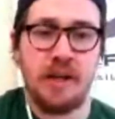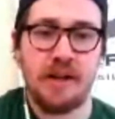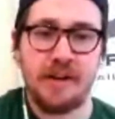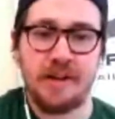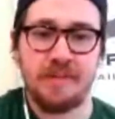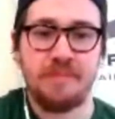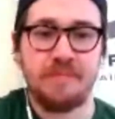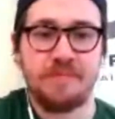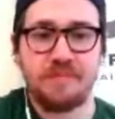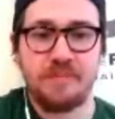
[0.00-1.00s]
Jared
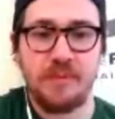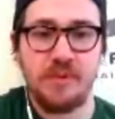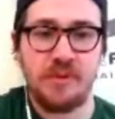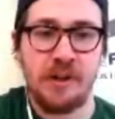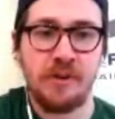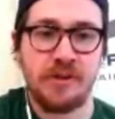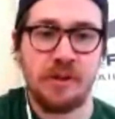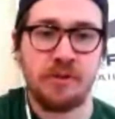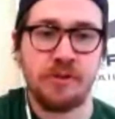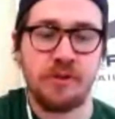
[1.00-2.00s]

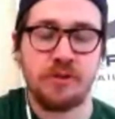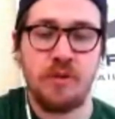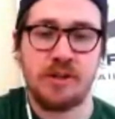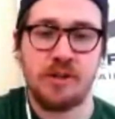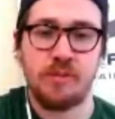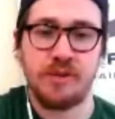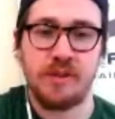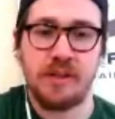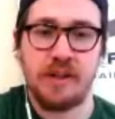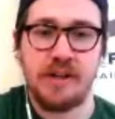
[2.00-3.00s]
Sullinger is questionable
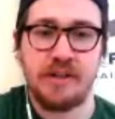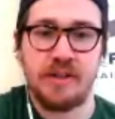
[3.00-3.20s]
tonight.